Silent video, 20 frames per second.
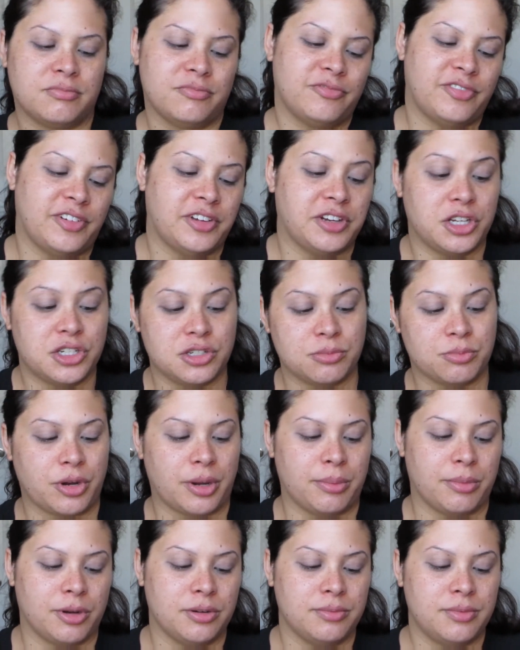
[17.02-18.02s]
foundation
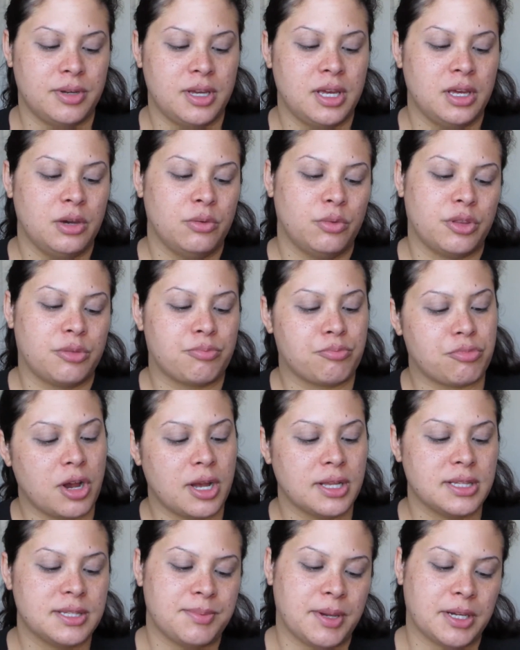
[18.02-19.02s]
primer with
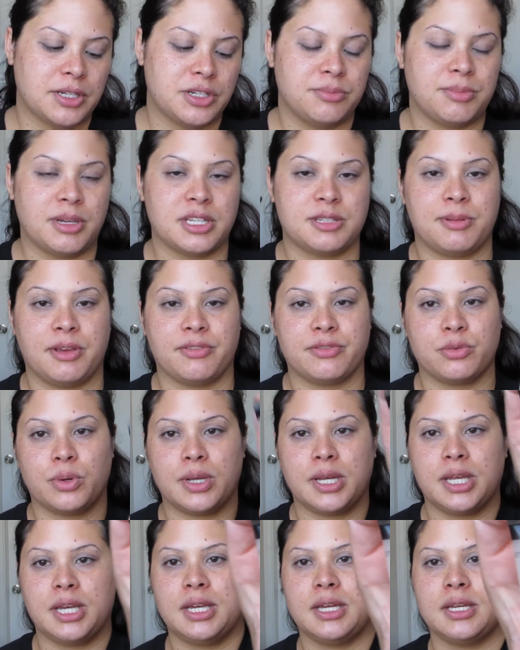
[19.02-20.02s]
broad spectrum SPF
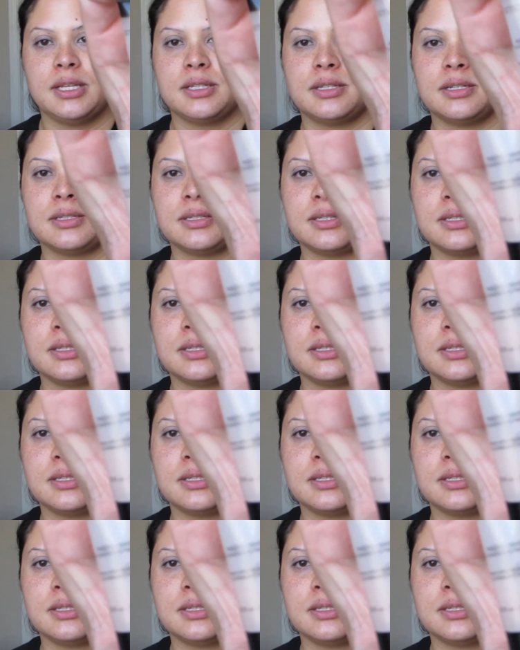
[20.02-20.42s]
20. It's just